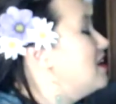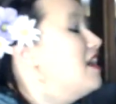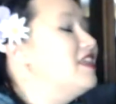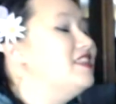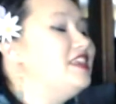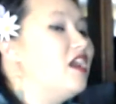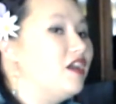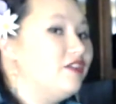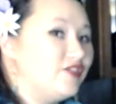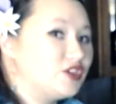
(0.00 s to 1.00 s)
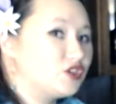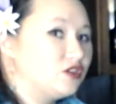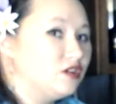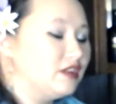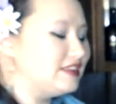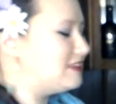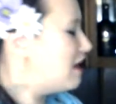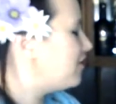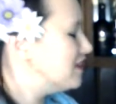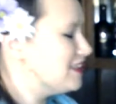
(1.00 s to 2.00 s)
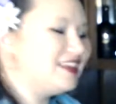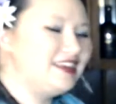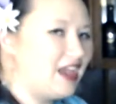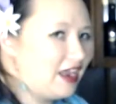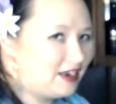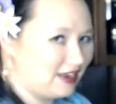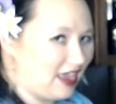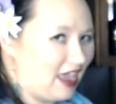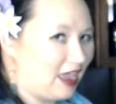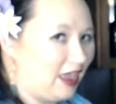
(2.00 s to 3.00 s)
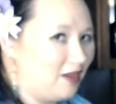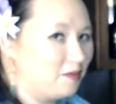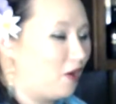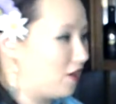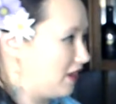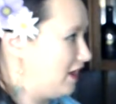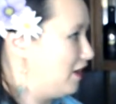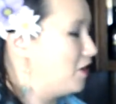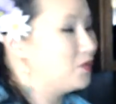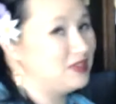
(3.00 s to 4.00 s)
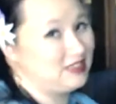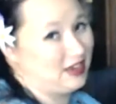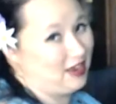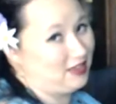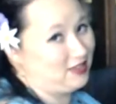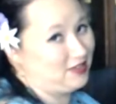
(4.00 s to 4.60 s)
the unofficial, definitely not a day party on Wednesday nights.